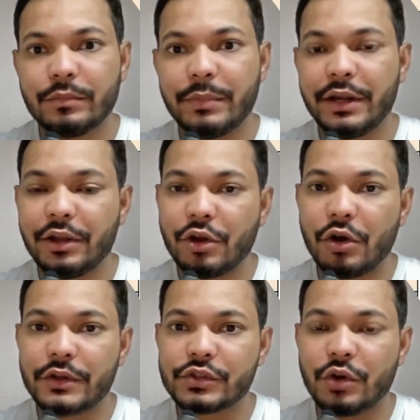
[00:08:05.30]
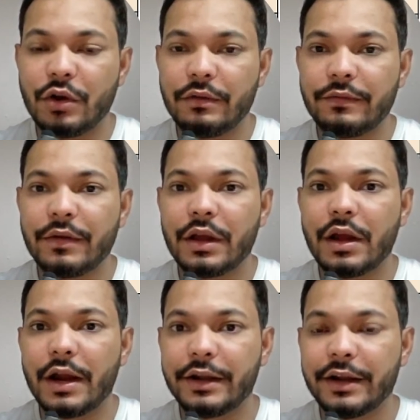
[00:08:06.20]
bidding cost of
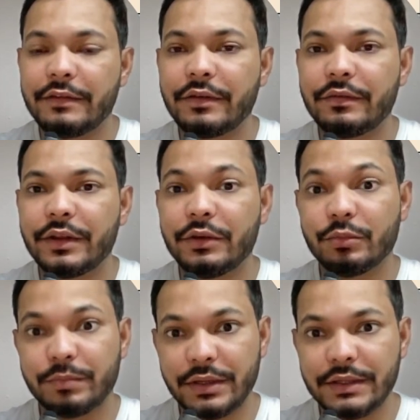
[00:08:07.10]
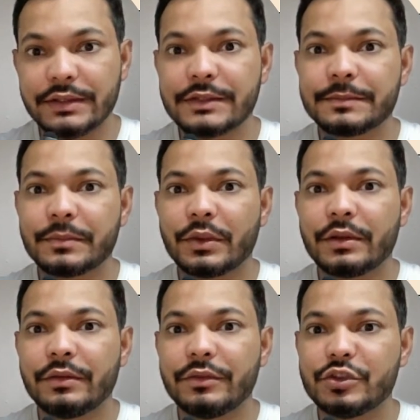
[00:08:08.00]
150 rupees,
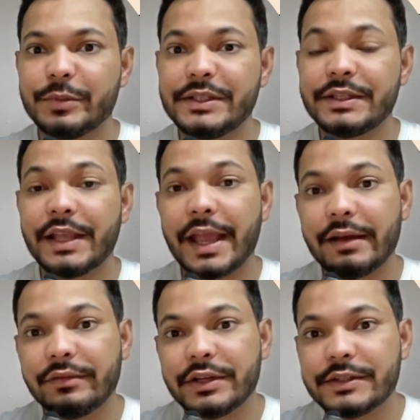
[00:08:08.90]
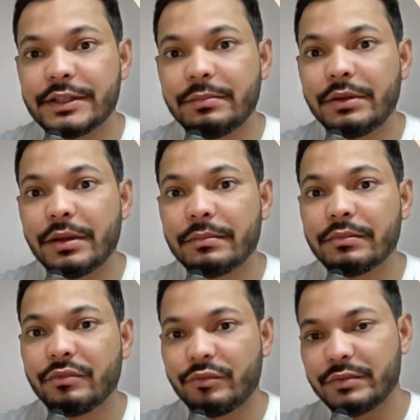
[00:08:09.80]
which means the average CPM
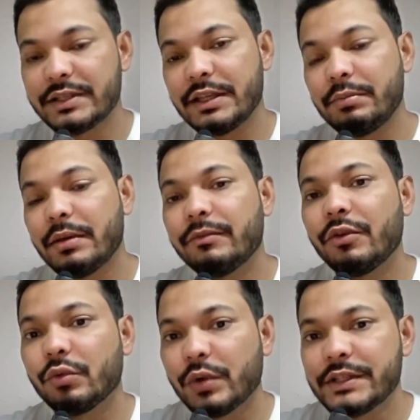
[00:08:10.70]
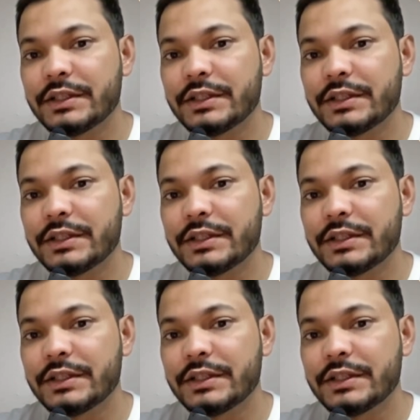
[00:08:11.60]
for one